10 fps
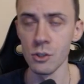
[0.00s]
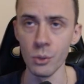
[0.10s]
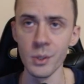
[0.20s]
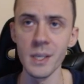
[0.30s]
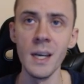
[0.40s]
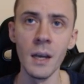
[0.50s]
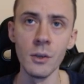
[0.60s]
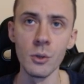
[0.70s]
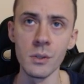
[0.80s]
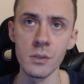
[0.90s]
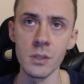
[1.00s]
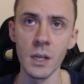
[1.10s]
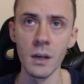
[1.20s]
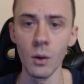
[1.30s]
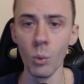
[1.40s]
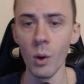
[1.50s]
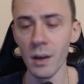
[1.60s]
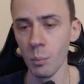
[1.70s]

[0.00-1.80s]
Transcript: So here you can start acquiring